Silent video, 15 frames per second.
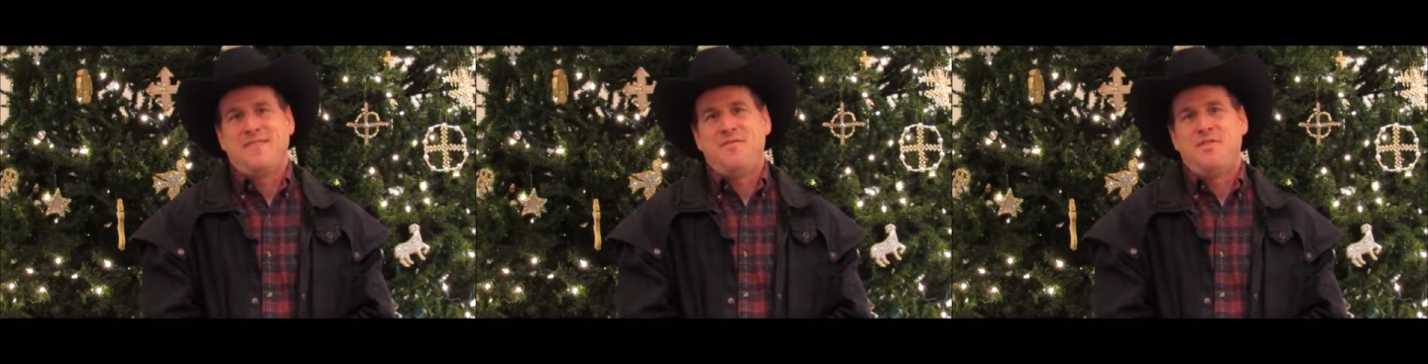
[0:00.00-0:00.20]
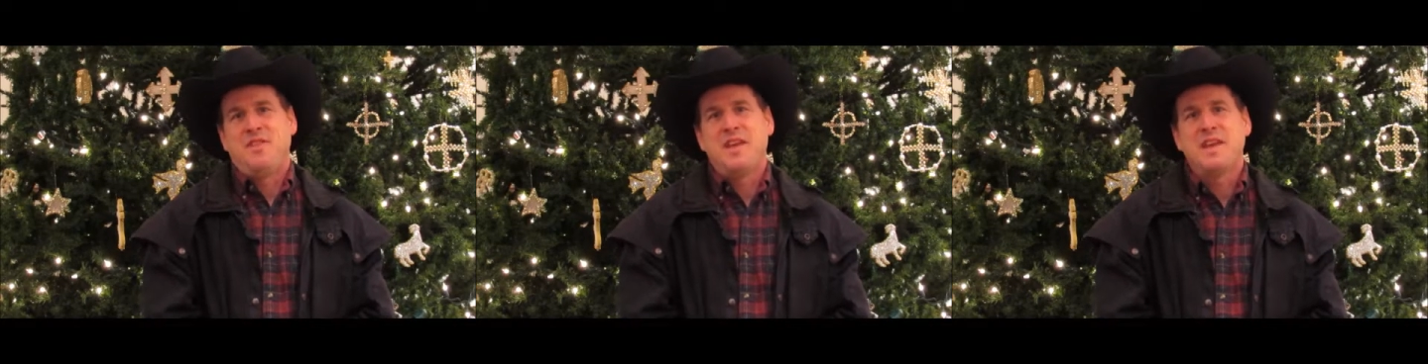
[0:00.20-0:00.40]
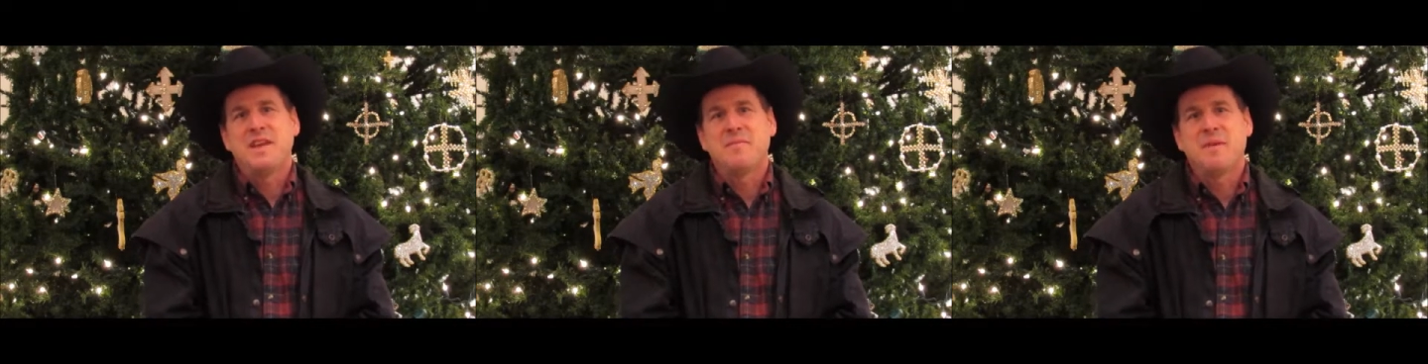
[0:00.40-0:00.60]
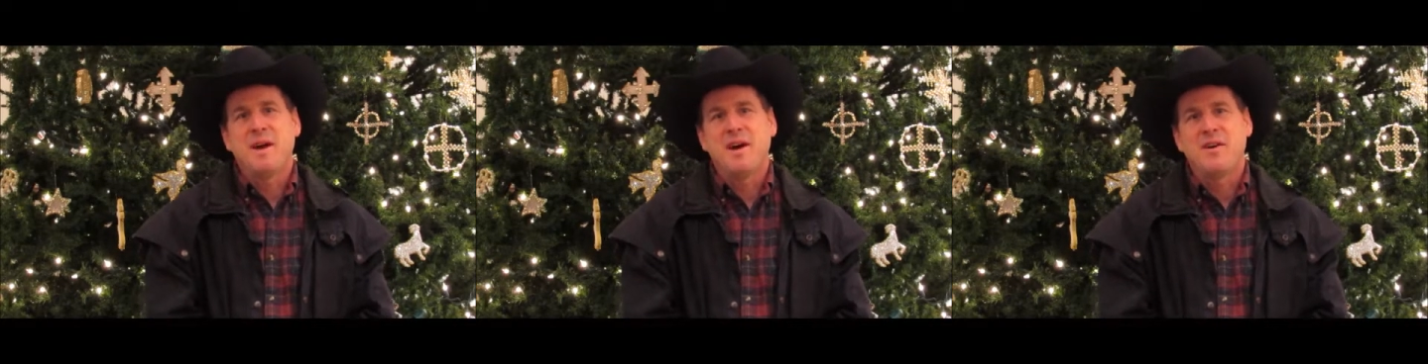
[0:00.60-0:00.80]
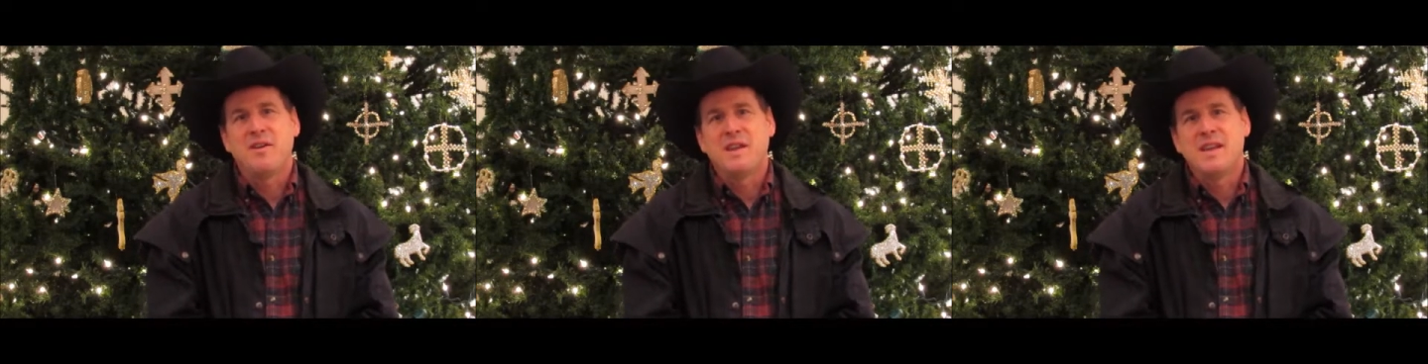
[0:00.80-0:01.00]
If you think
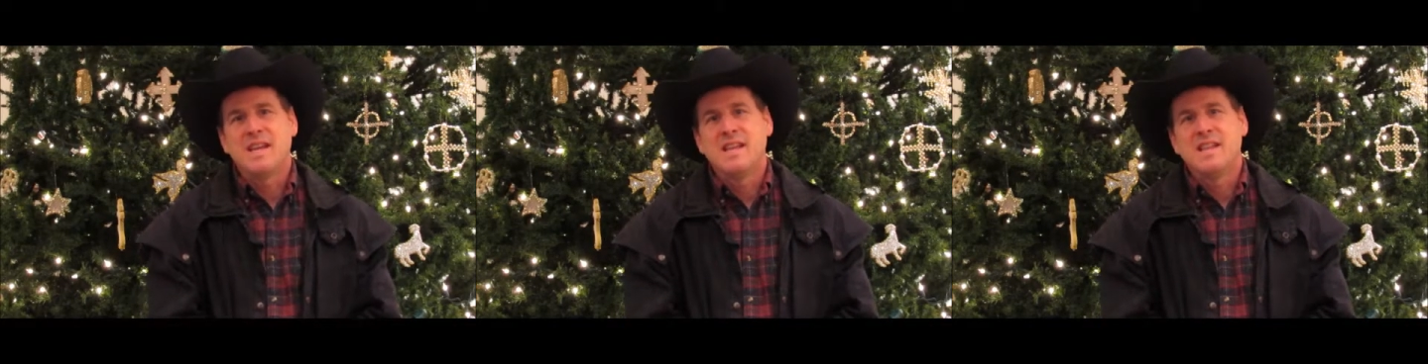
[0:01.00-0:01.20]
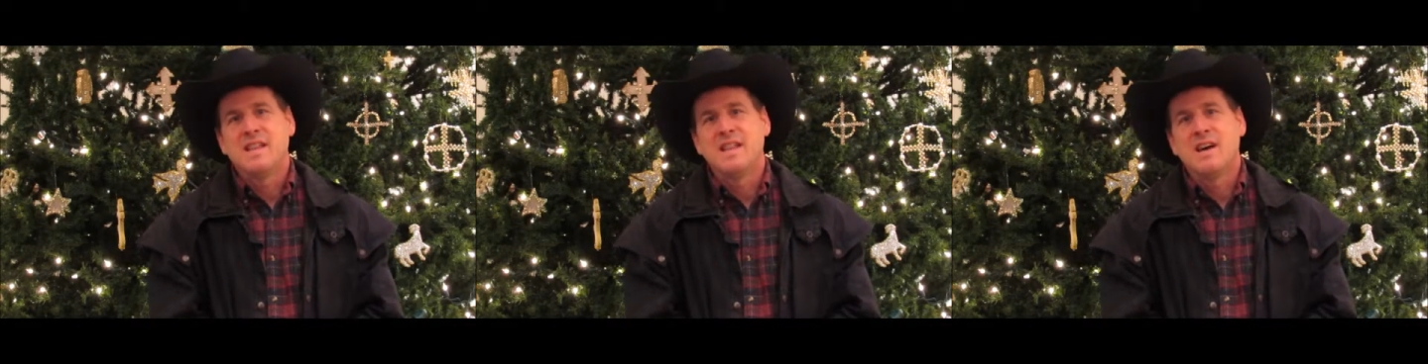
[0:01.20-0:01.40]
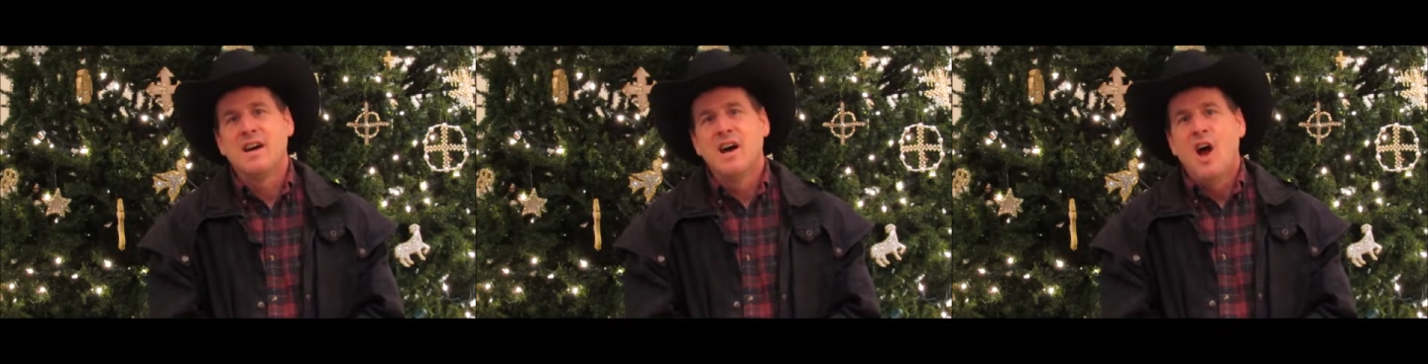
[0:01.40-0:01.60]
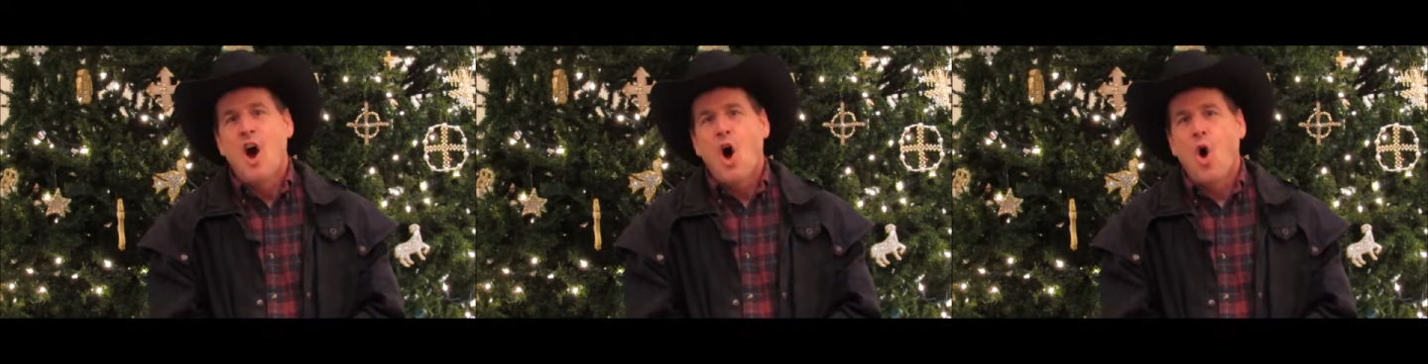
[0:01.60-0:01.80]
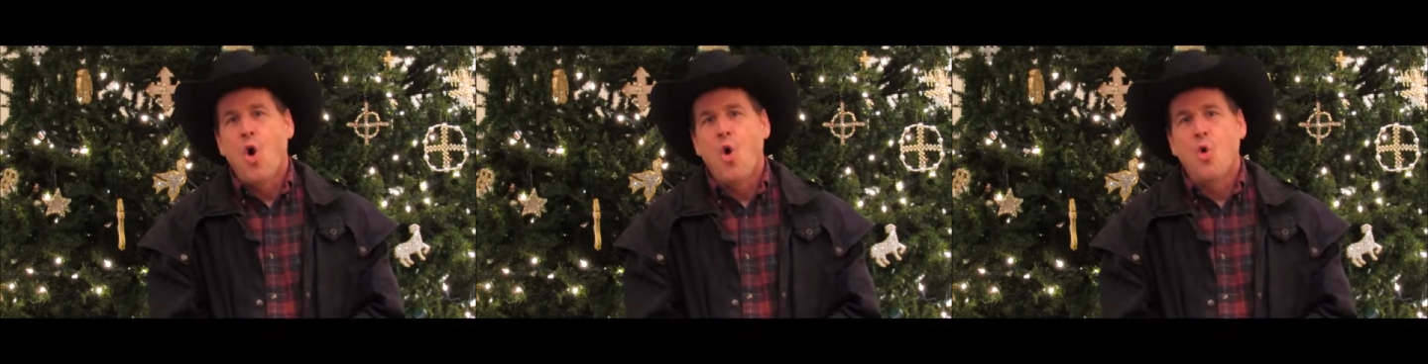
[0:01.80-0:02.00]
about in the
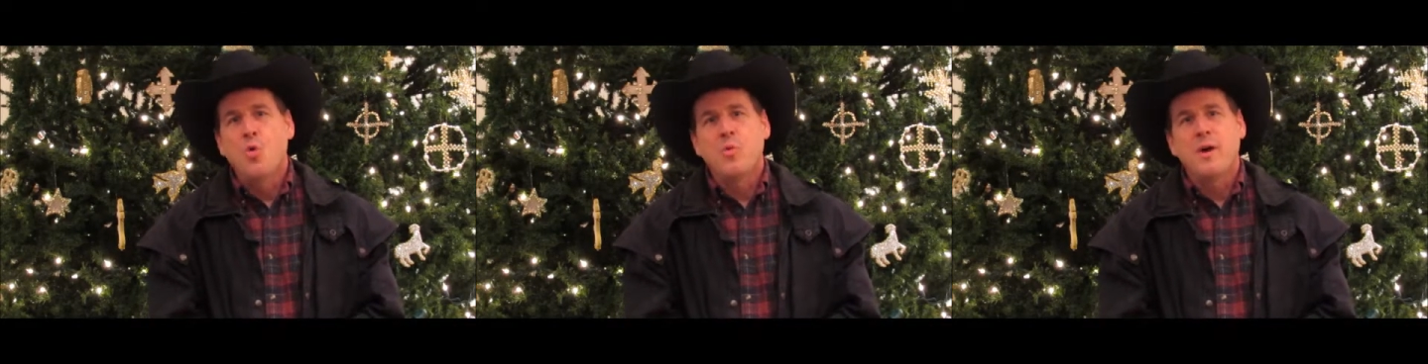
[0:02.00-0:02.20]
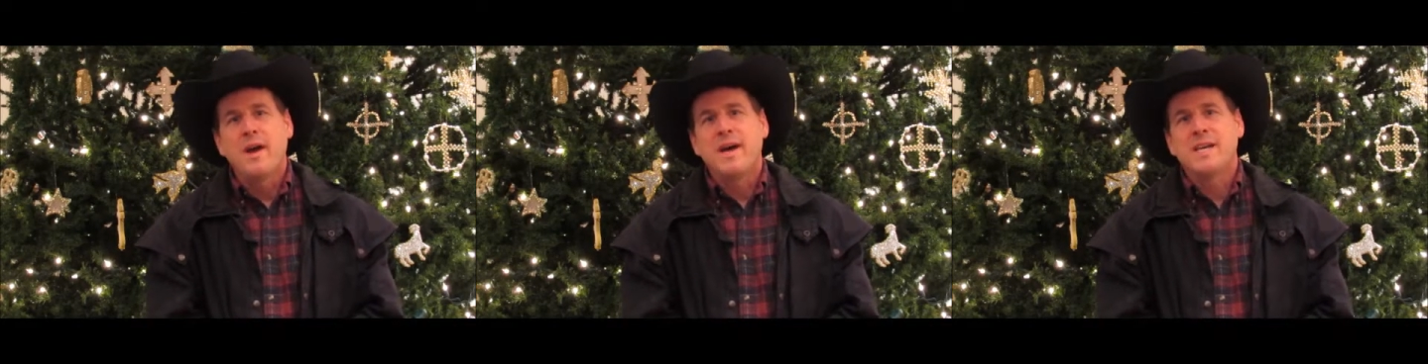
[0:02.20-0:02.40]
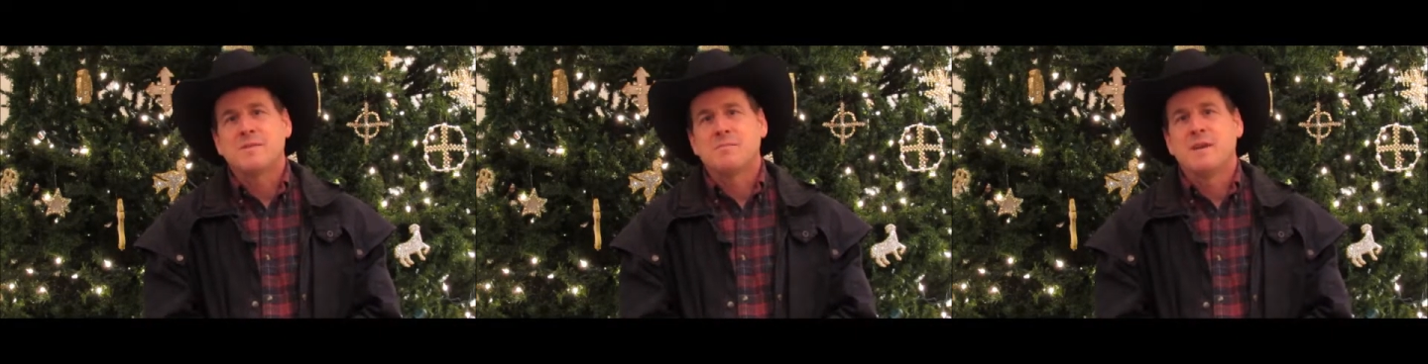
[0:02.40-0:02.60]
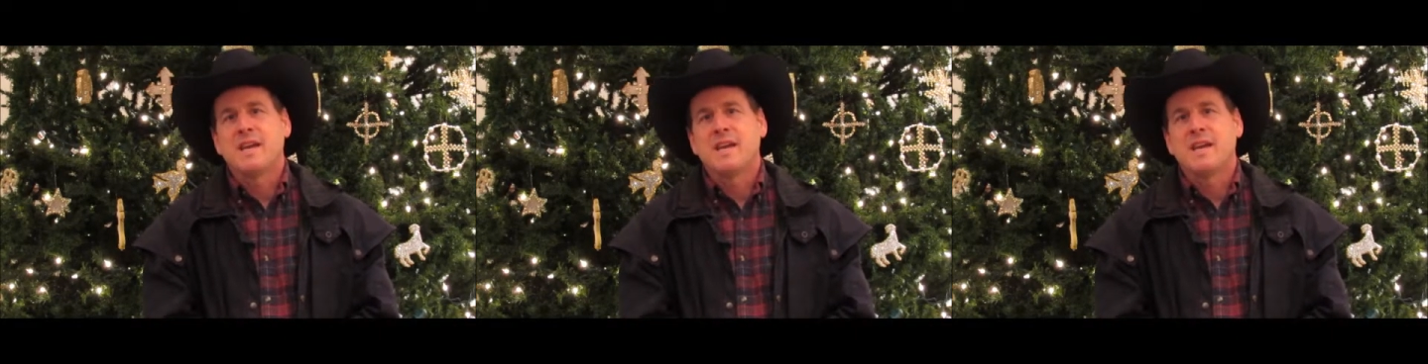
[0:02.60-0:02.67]
Old West,